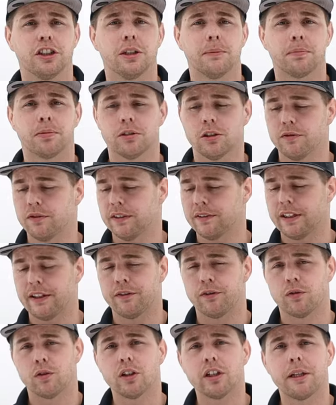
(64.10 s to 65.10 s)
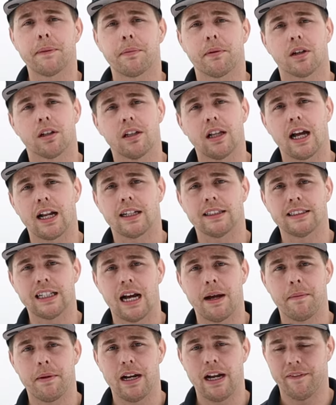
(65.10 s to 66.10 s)
just to prove that they've really put a lot of
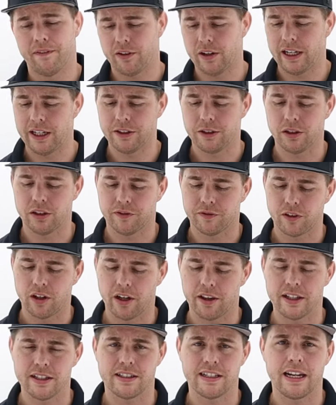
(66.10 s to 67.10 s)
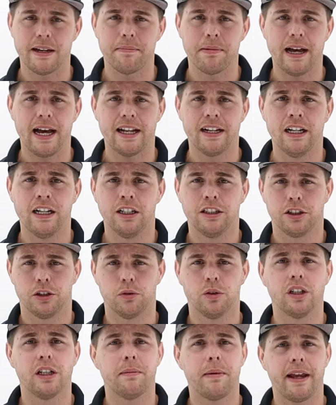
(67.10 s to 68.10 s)
time and effort into the front of this knee pad
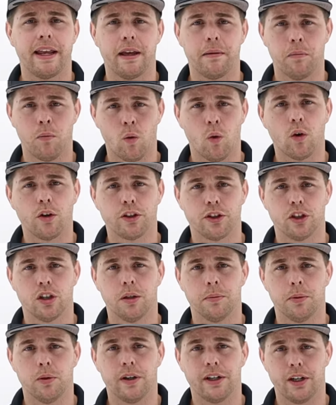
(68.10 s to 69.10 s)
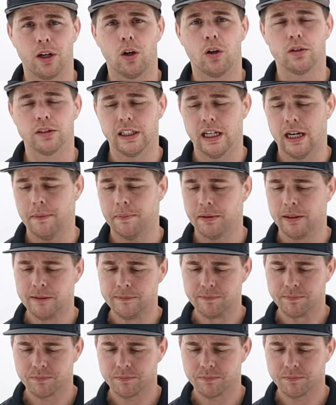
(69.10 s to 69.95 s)
to really make it more durable and hold up.